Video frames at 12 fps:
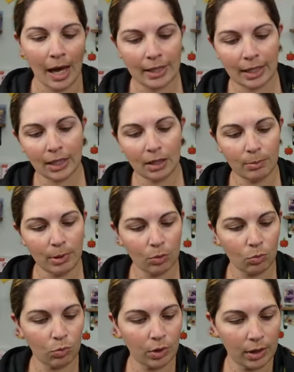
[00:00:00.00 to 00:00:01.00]
I think it'd be
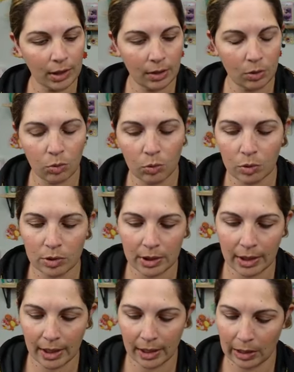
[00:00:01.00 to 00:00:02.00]
really cool to
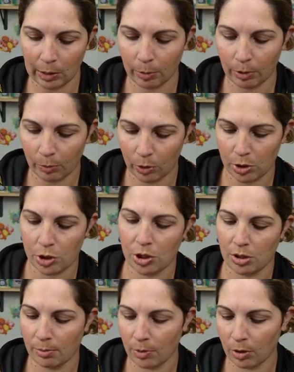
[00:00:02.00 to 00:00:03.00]
get a little bit more
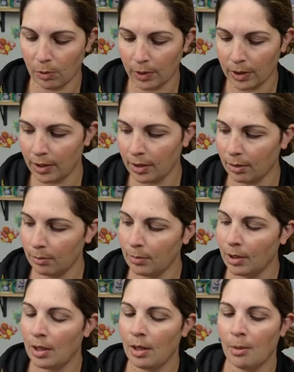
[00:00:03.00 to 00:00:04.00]
shimmer with them,
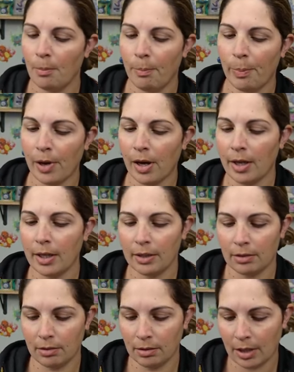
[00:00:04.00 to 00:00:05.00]
but
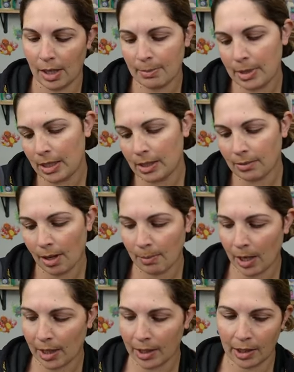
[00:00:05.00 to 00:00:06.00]
I mean, I'm
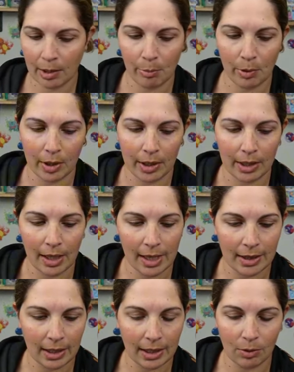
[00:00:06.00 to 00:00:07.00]
not going to complain. I
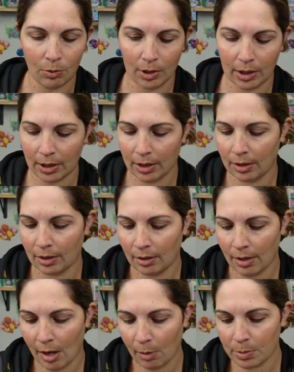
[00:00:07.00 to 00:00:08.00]
think it really
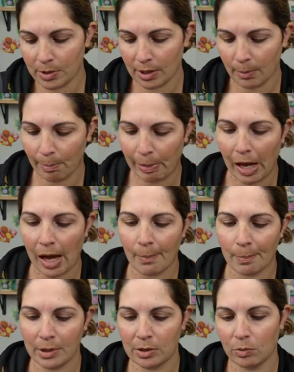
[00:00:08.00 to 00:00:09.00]
helps it pop
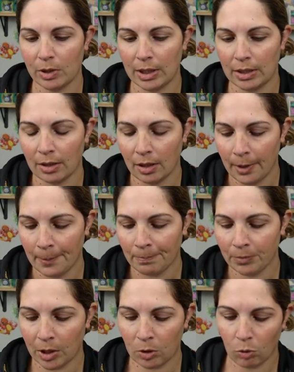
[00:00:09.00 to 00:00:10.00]
between
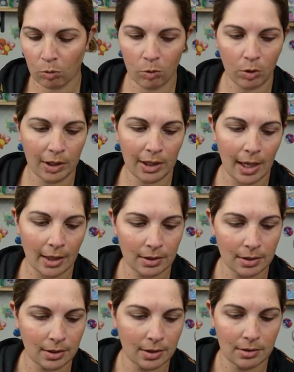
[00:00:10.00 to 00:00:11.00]
the normal E
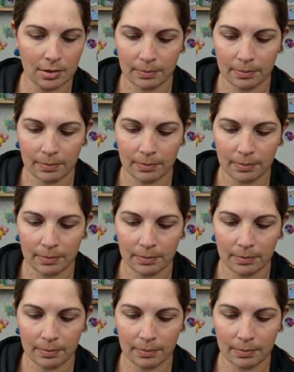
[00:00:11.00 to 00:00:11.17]
Xs